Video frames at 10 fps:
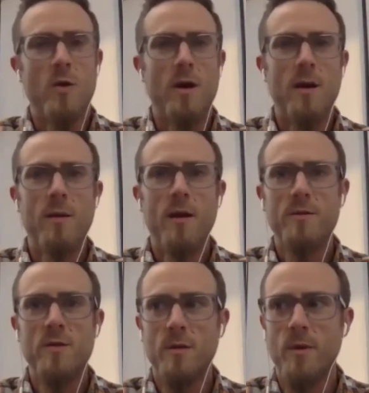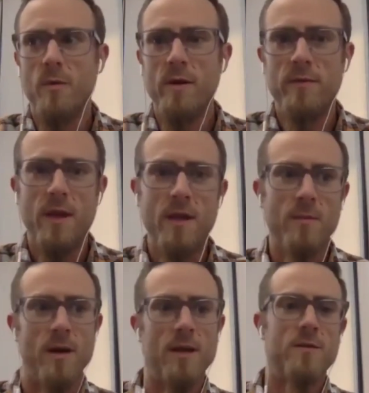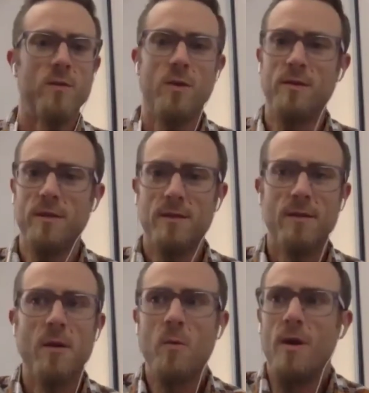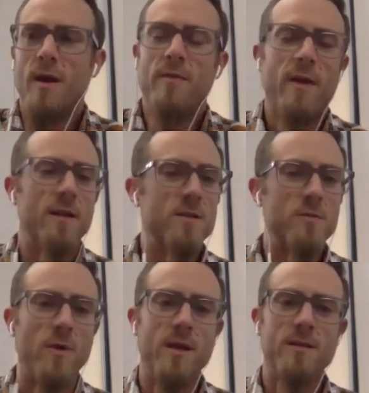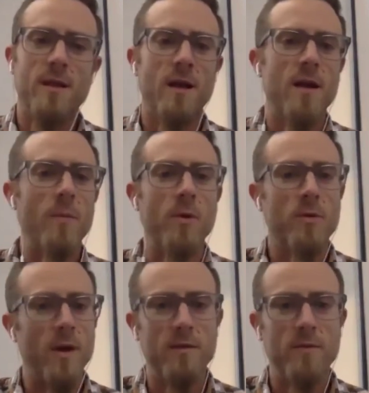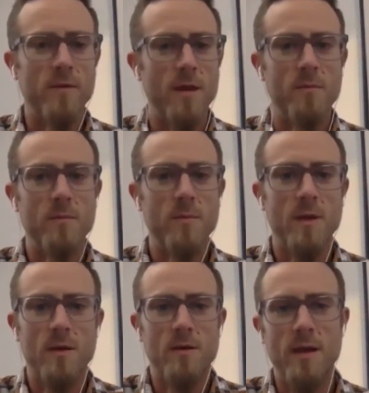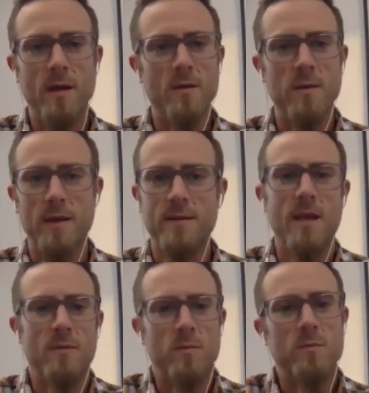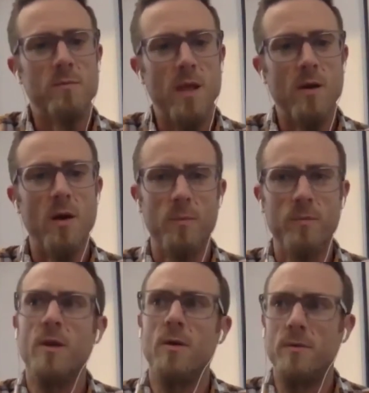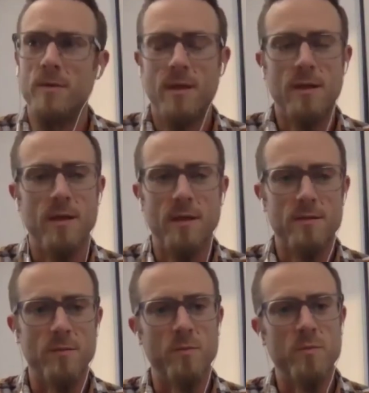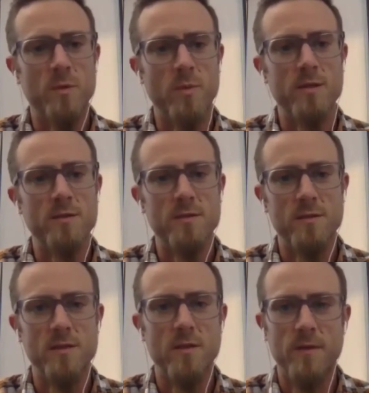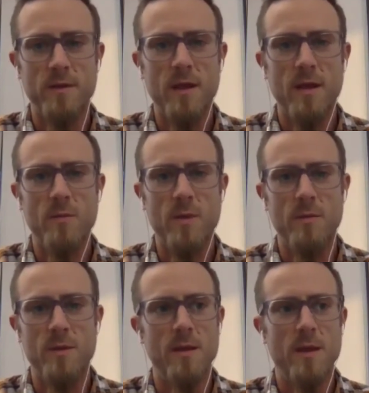and I was talking to my wife, Katie, about it too. And I was like, what if I can just raise a couple grand for them here and there? Like that'll help, they can get some presents and stuff like that. Maybe